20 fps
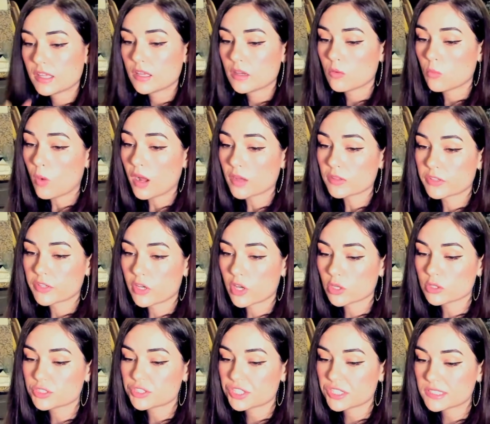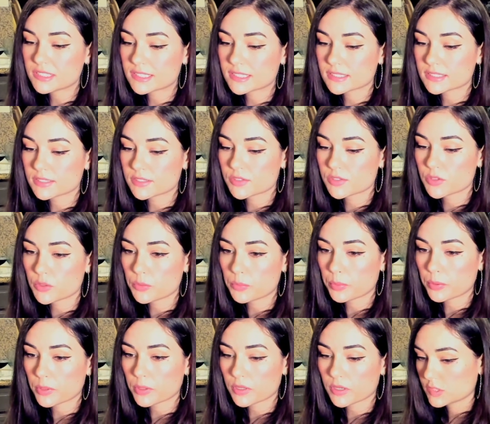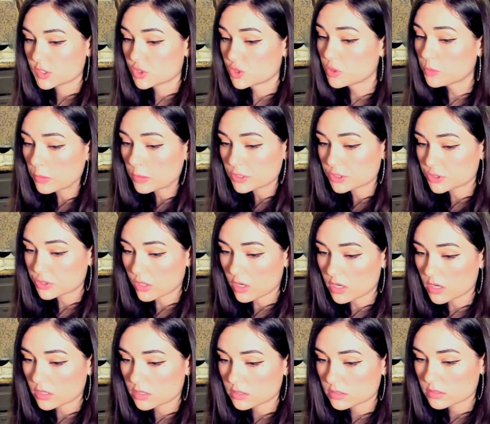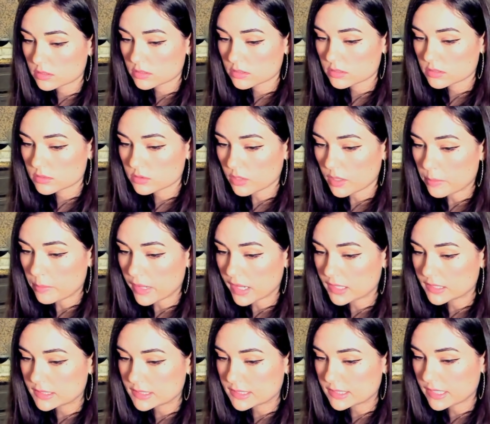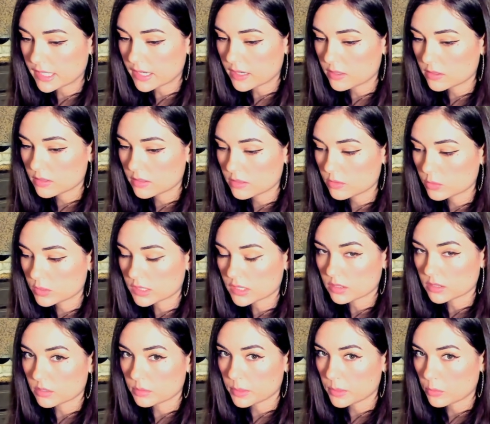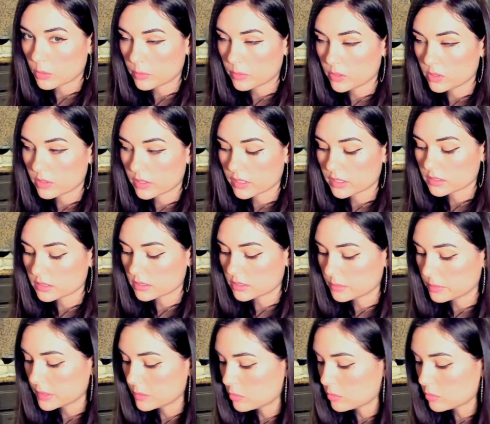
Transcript: wow, the goat cheese is super, super strong. So I balanced it out with a little bit more milk and a little bit